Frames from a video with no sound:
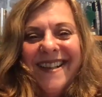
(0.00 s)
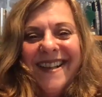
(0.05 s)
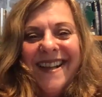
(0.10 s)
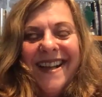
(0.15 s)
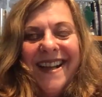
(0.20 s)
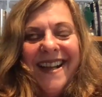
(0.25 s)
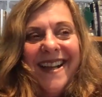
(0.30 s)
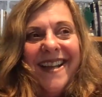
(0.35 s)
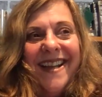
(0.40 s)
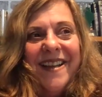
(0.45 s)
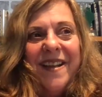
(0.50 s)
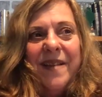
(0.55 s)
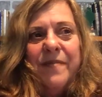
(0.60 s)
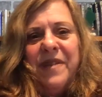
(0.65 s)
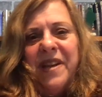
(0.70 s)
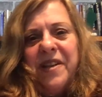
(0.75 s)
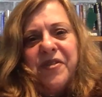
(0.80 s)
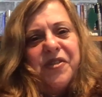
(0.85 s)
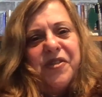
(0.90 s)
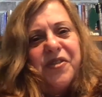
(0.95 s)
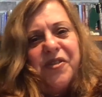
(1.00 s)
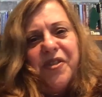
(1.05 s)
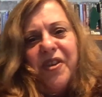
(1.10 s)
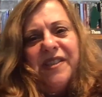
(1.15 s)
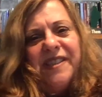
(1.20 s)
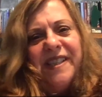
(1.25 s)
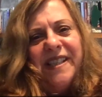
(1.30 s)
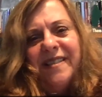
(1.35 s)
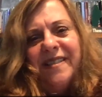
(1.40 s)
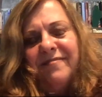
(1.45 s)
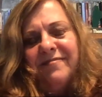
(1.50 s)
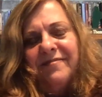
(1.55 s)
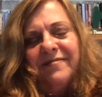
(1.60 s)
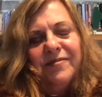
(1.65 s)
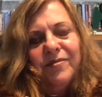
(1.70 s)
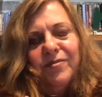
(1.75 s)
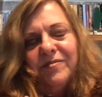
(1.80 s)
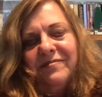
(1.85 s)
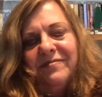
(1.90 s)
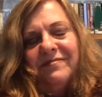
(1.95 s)
And I'm not just talking,
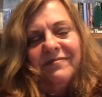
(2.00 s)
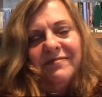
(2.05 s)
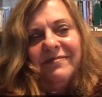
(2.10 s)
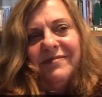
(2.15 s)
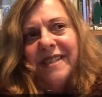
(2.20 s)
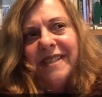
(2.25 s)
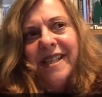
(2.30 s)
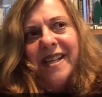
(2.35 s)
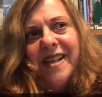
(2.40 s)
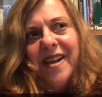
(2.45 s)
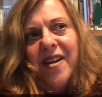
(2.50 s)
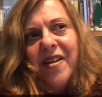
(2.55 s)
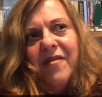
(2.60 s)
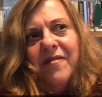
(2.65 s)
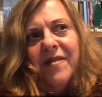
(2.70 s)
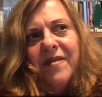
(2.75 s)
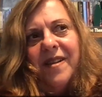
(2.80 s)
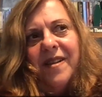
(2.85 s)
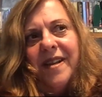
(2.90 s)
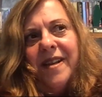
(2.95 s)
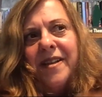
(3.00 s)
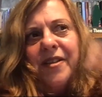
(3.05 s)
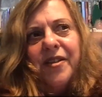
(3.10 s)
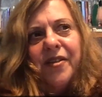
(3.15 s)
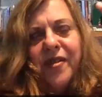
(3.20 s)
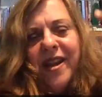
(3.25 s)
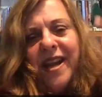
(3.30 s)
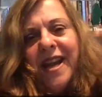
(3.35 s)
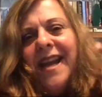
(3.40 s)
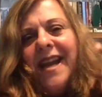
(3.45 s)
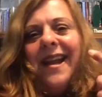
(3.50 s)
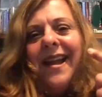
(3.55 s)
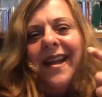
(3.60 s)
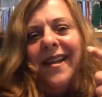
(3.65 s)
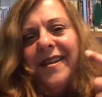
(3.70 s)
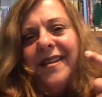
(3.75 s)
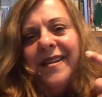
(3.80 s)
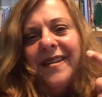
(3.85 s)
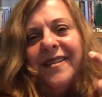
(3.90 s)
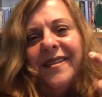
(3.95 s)
in your
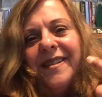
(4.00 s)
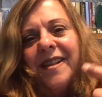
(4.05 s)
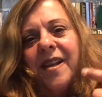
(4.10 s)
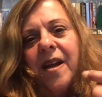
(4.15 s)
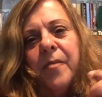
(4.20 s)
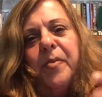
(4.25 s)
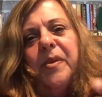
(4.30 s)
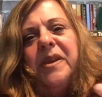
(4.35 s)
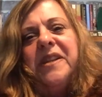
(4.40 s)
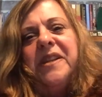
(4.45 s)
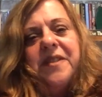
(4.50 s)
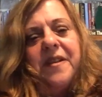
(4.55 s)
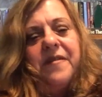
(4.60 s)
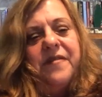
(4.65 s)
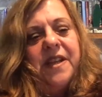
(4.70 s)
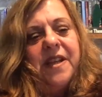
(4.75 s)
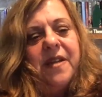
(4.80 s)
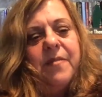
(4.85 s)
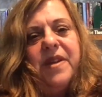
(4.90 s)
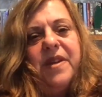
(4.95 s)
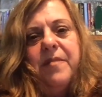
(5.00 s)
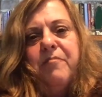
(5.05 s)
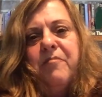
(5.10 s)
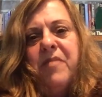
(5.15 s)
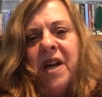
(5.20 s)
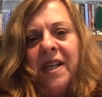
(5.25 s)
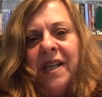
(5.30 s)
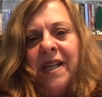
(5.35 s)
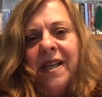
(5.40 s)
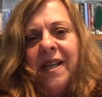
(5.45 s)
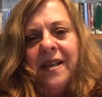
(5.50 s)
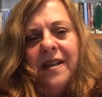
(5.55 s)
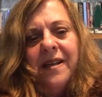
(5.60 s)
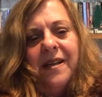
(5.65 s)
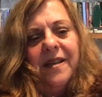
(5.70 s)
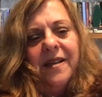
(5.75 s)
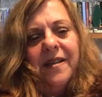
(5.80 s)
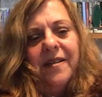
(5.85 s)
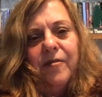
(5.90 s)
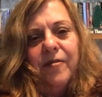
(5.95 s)
head. Companies have to commit money,
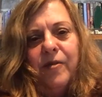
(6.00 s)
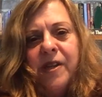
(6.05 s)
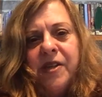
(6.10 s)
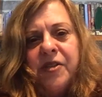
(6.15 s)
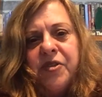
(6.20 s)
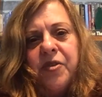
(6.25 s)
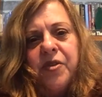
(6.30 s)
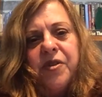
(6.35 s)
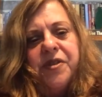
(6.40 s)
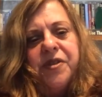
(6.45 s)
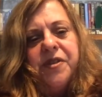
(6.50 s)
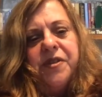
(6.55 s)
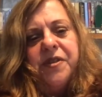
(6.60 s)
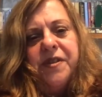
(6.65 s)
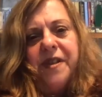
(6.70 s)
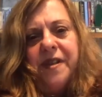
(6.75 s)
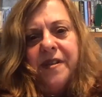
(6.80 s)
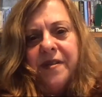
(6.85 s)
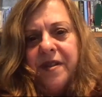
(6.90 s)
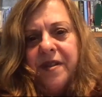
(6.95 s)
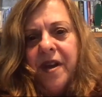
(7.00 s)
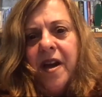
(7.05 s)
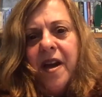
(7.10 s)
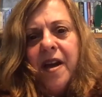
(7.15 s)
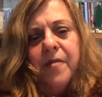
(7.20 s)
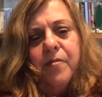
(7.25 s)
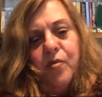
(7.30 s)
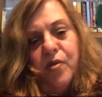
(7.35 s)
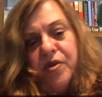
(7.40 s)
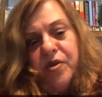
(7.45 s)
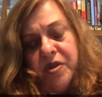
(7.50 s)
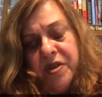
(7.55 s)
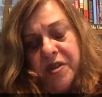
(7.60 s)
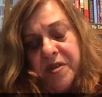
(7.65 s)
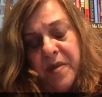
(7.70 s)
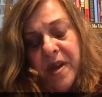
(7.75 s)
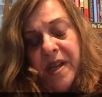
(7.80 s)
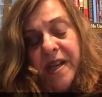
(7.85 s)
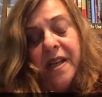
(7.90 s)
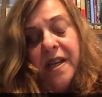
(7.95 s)
resources, and time, which is
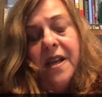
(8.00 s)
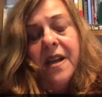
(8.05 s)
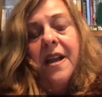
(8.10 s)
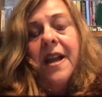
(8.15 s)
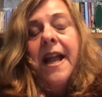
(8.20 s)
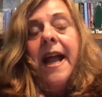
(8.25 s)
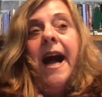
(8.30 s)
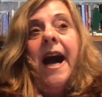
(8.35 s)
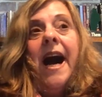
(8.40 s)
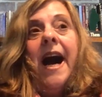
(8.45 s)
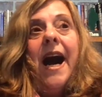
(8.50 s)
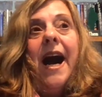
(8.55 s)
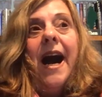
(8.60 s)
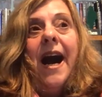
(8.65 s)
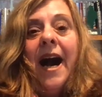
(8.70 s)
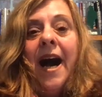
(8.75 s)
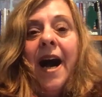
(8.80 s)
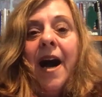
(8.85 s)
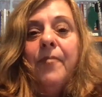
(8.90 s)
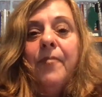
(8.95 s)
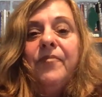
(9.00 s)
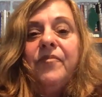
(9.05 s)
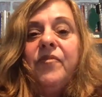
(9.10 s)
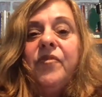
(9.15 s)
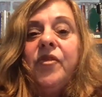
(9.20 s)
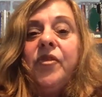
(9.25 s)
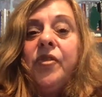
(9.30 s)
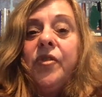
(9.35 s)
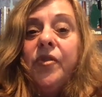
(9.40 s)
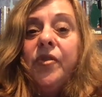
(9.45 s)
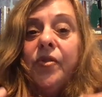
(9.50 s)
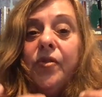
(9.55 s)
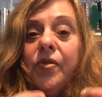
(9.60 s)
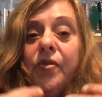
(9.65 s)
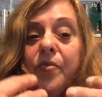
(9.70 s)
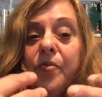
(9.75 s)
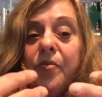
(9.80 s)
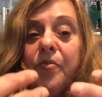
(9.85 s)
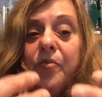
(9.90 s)
money, to